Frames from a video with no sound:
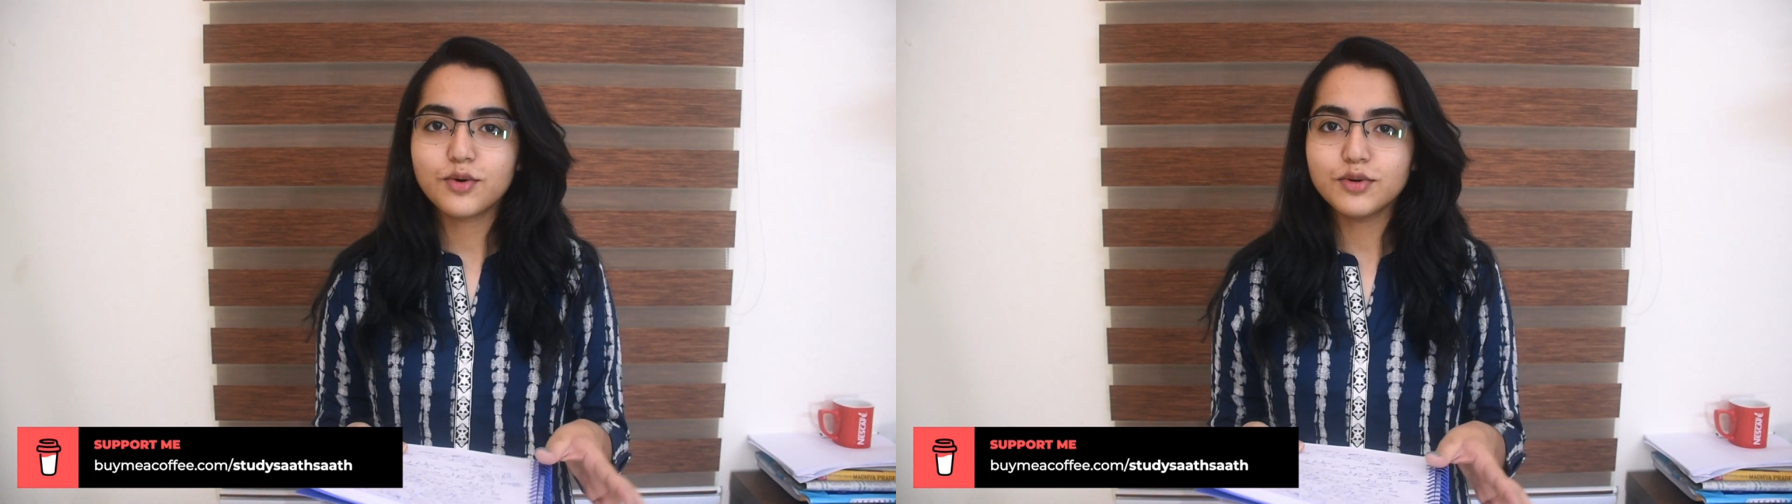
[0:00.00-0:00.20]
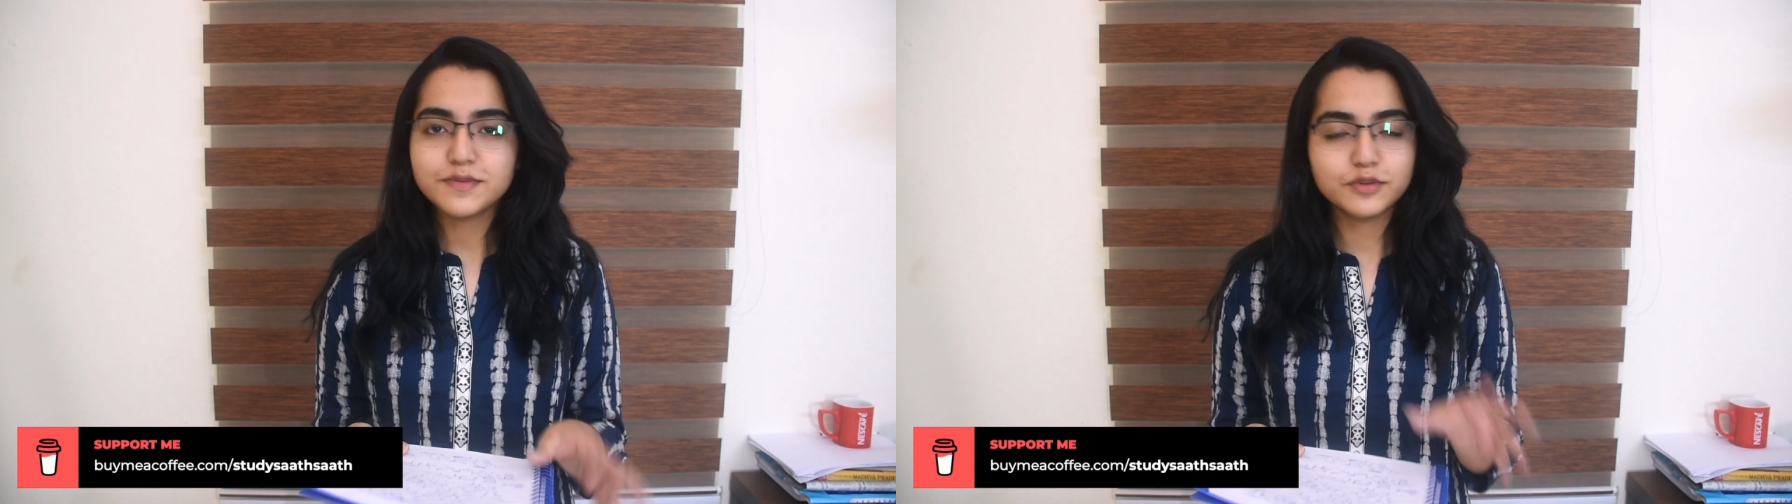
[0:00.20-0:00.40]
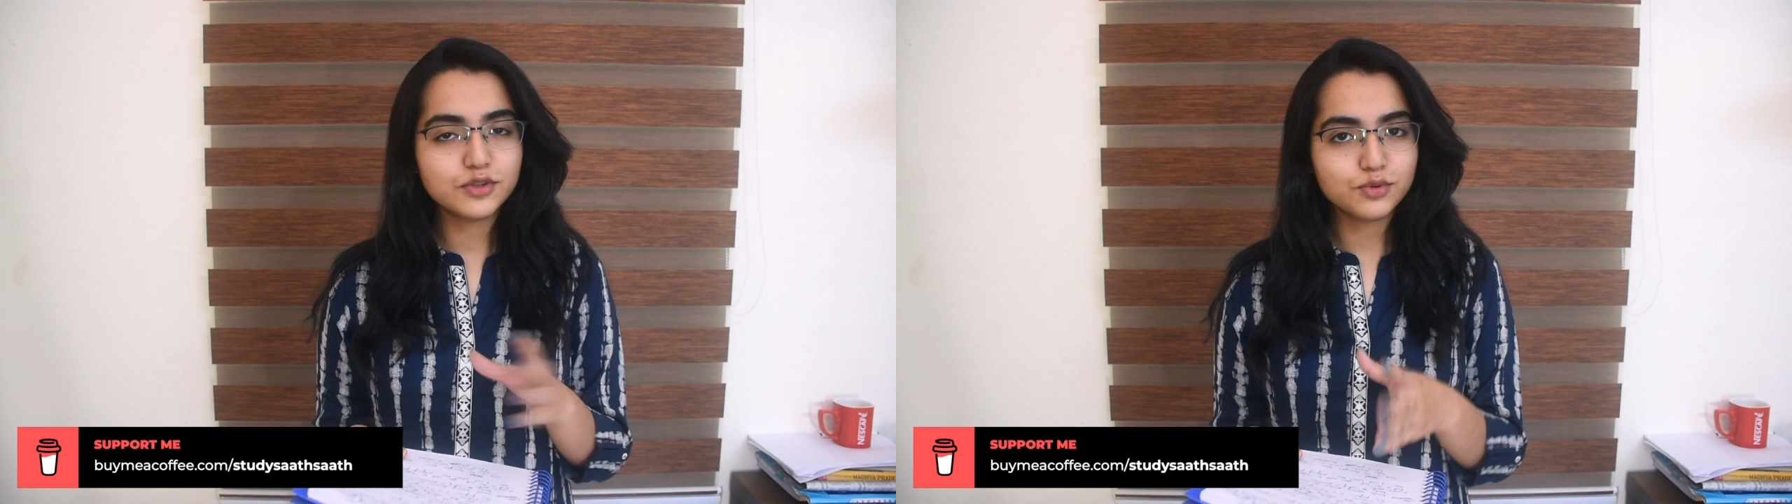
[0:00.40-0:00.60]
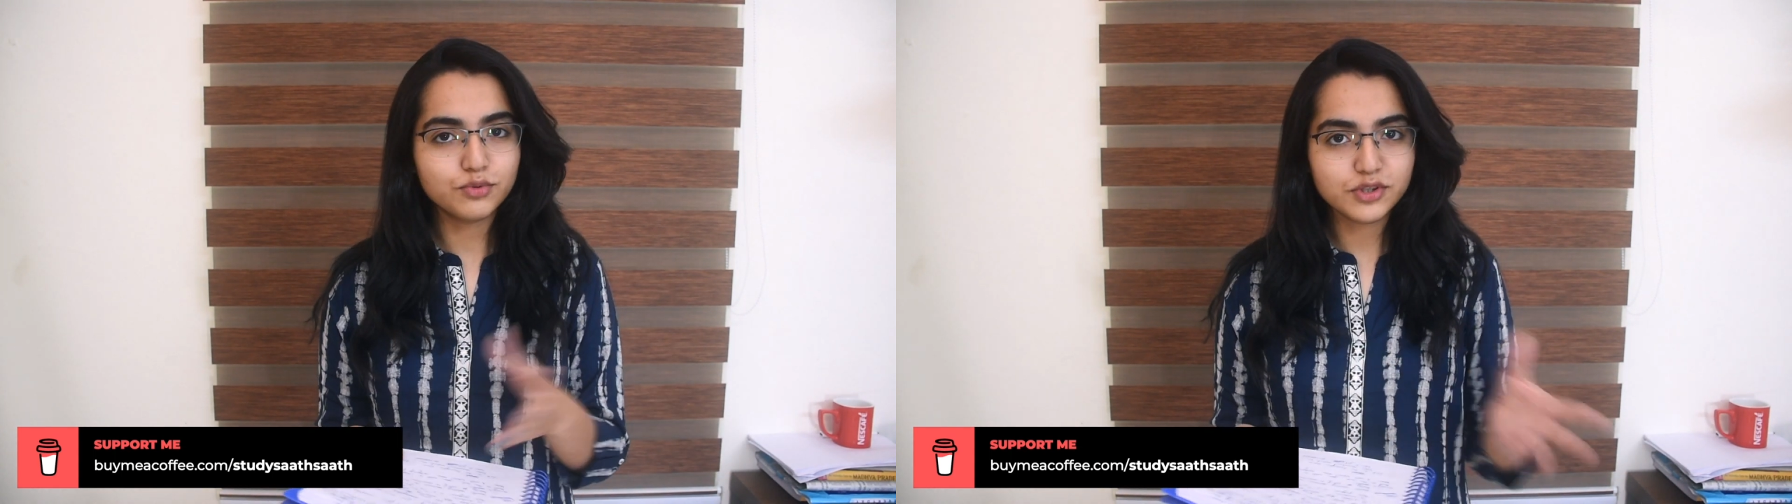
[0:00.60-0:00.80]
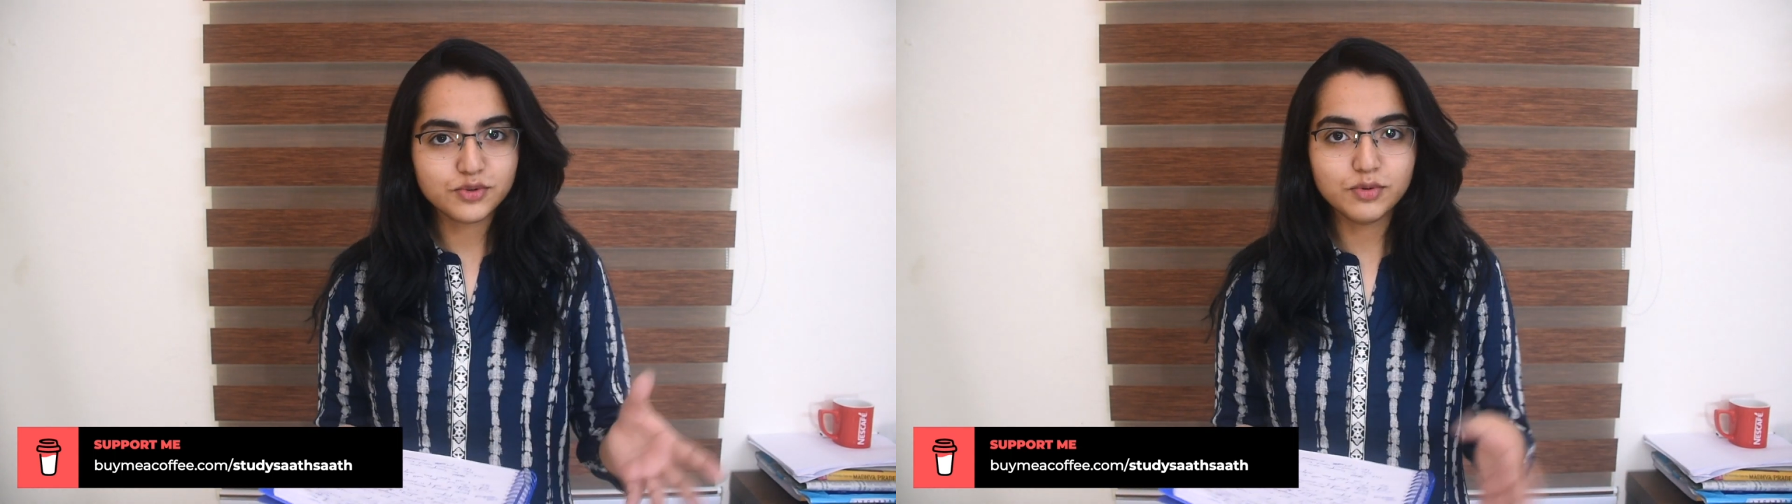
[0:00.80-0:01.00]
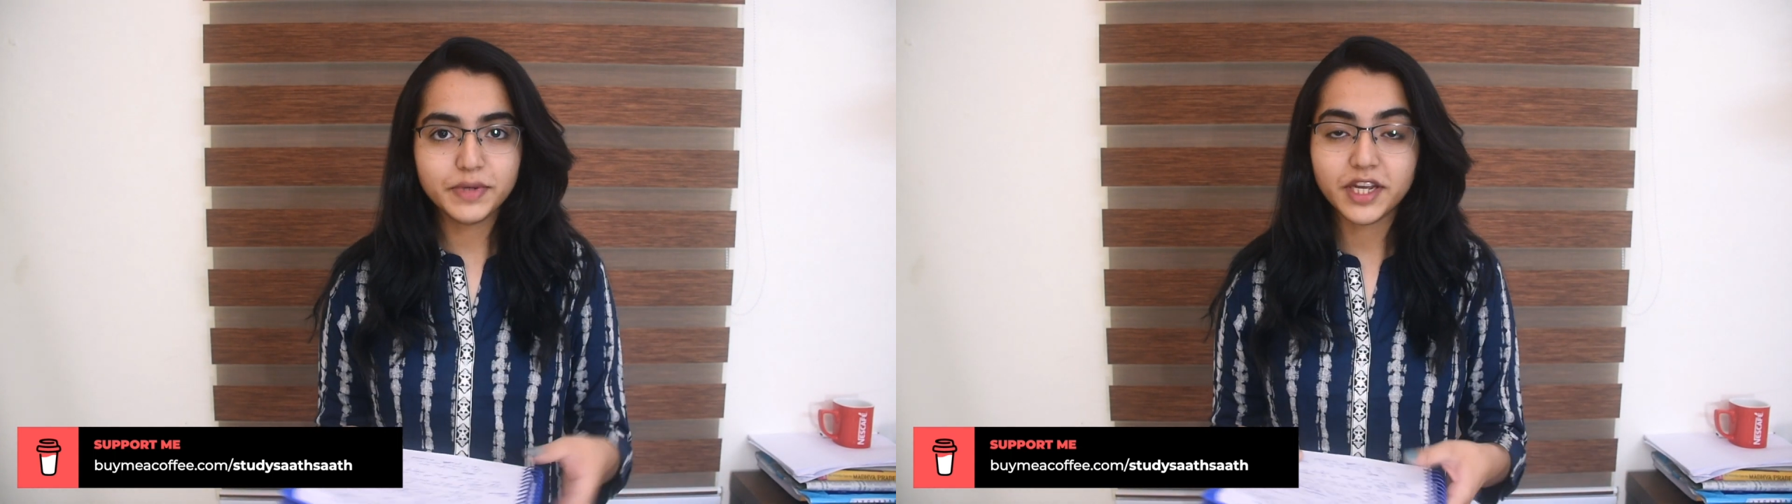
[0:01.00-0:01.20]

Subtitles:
course for the students who will be